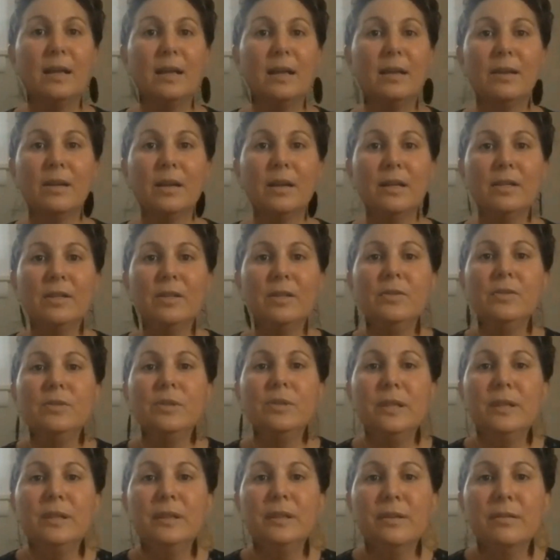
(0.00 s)
They're not
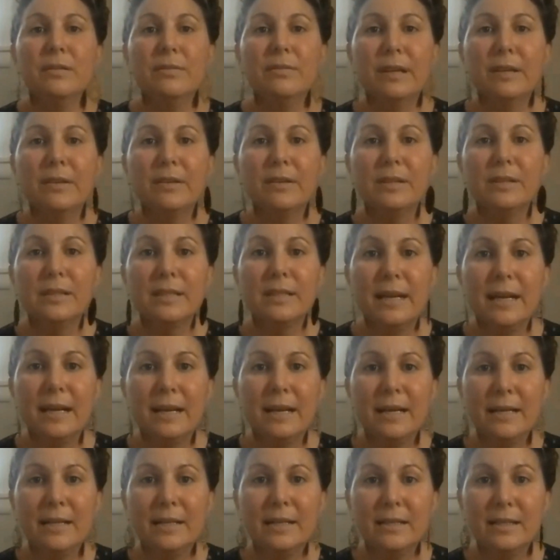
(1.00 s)
using their felt
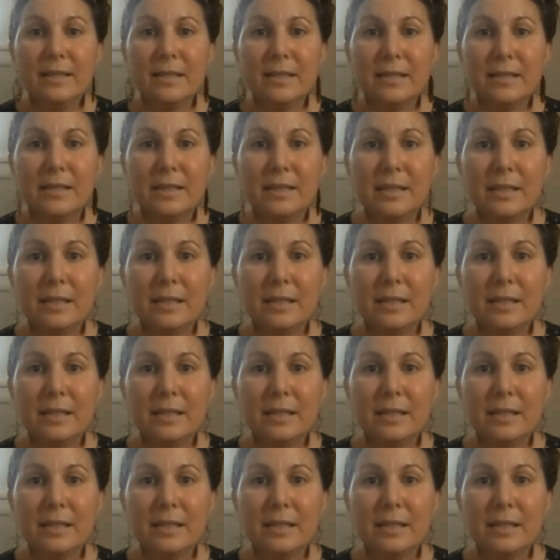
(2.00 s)
sense.